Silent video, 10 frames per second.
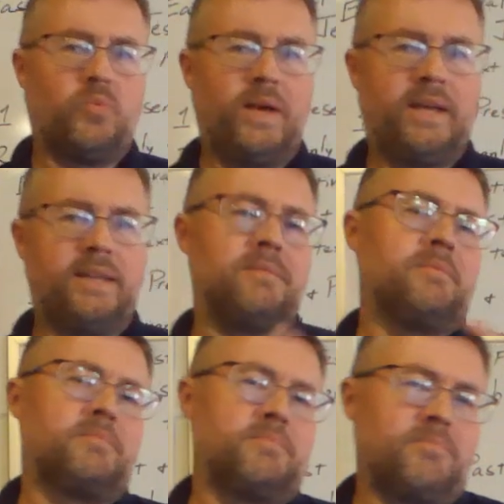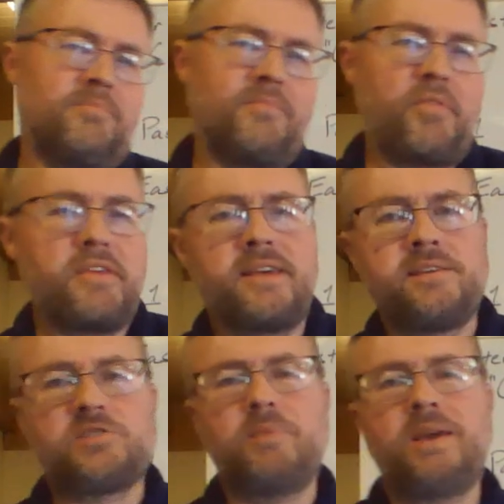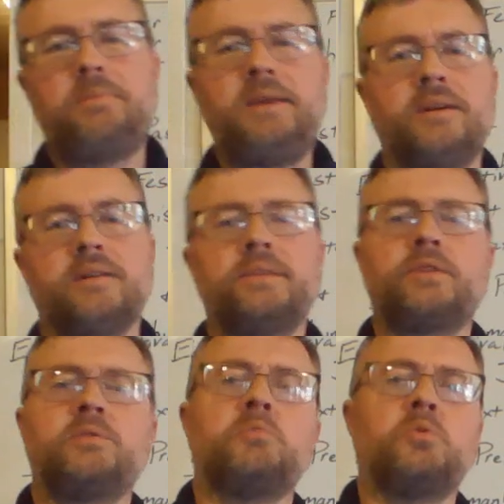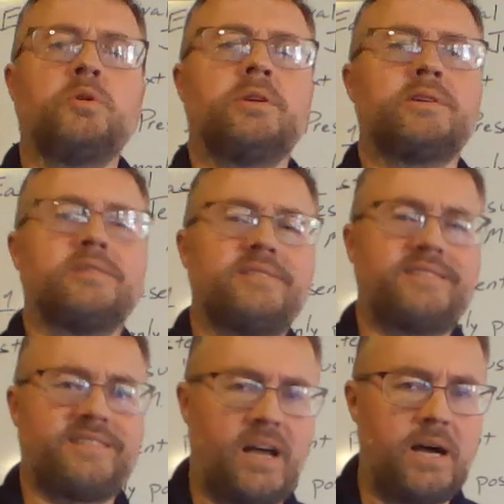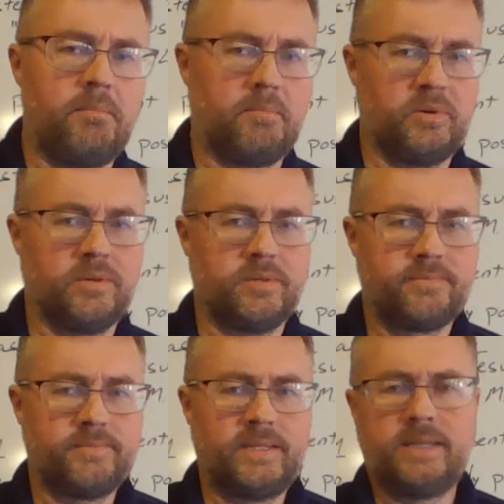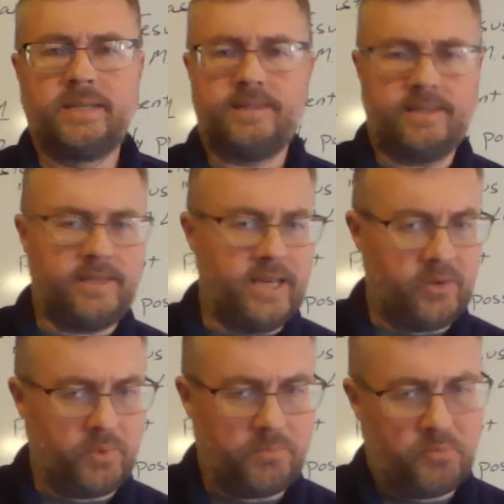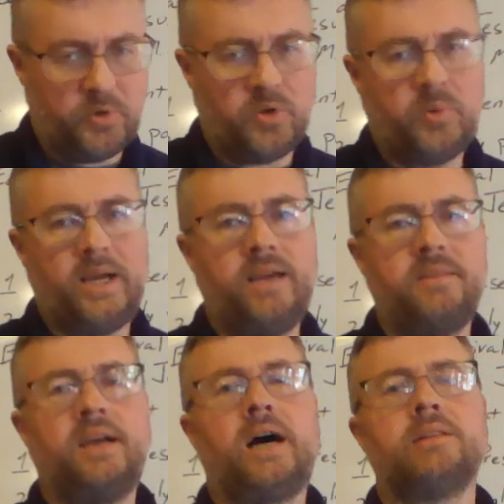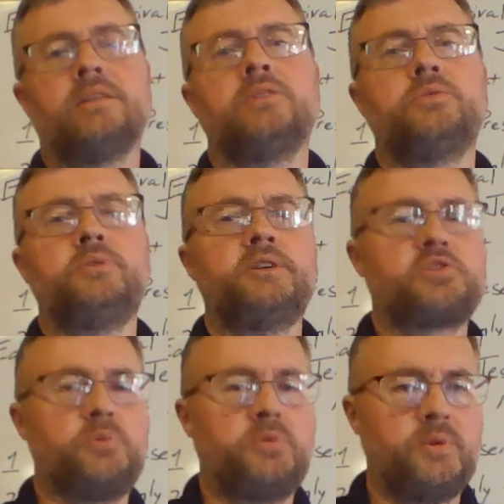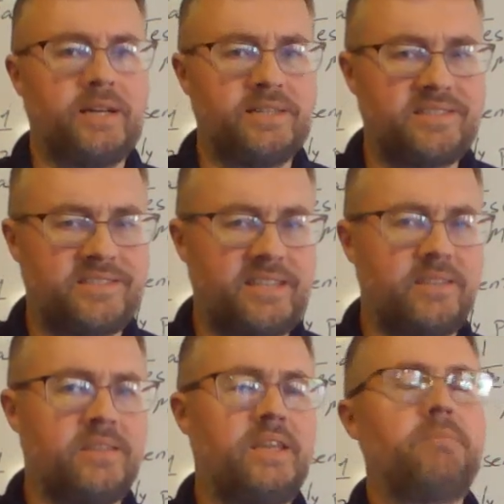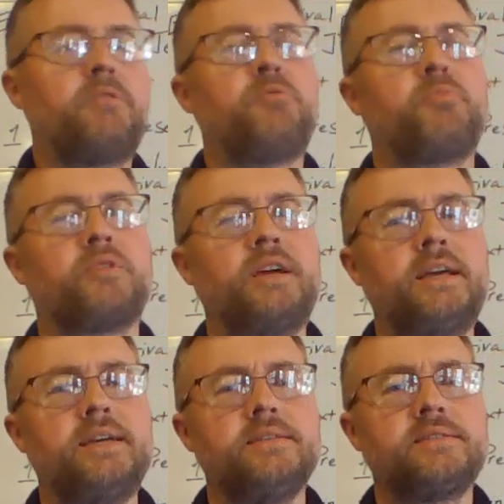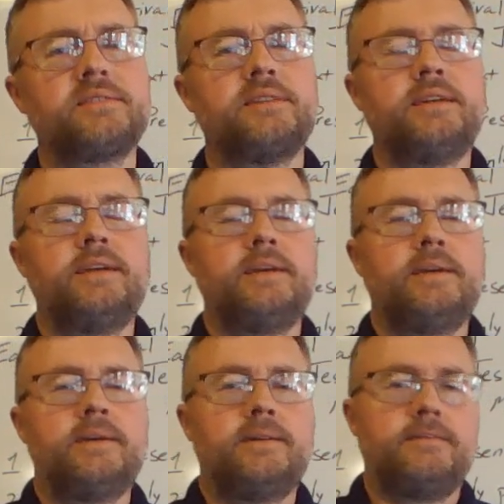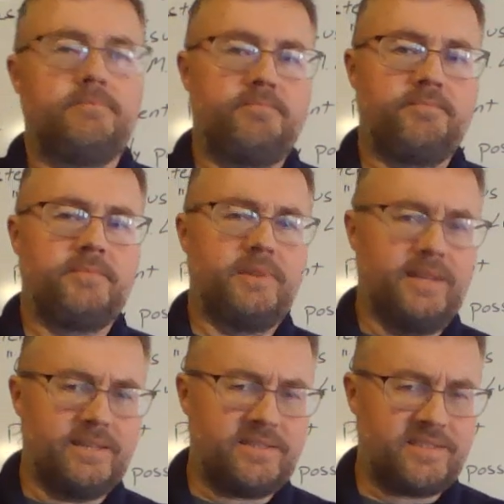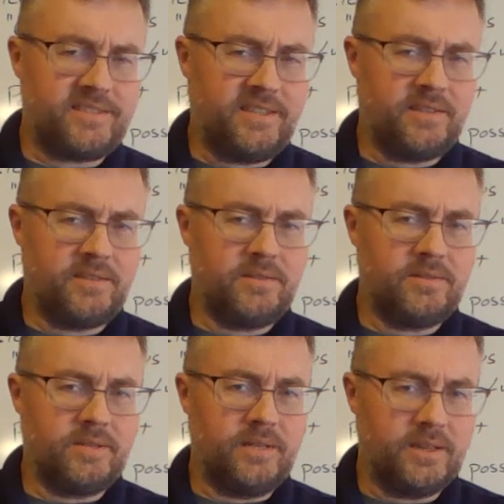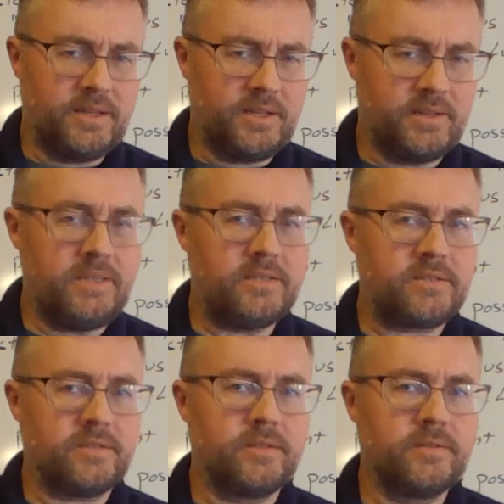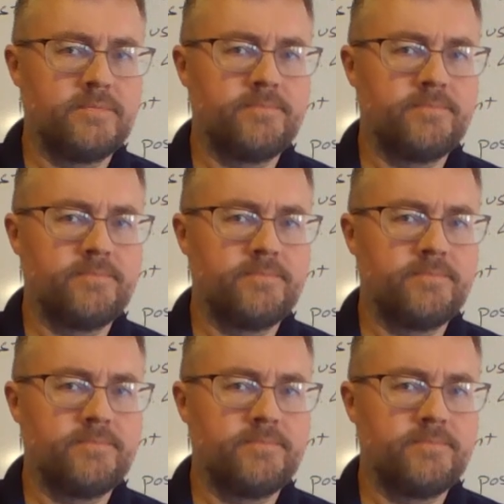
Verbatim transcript: when things may be a little more somber, again, we put away the alleluias, we do not sing the hymn of praise. It's still a little Easter.